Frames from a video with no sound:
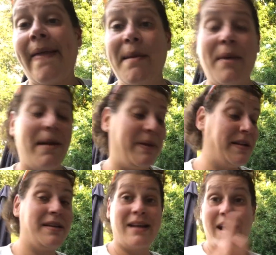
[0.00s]
in my
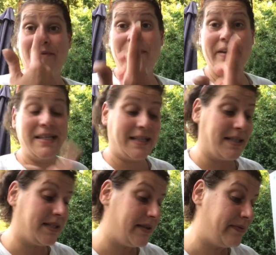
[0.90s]
opinion. I have a very
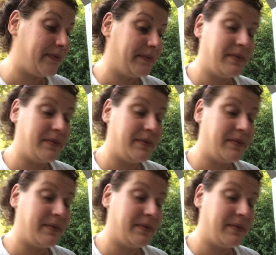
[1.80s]
sensitive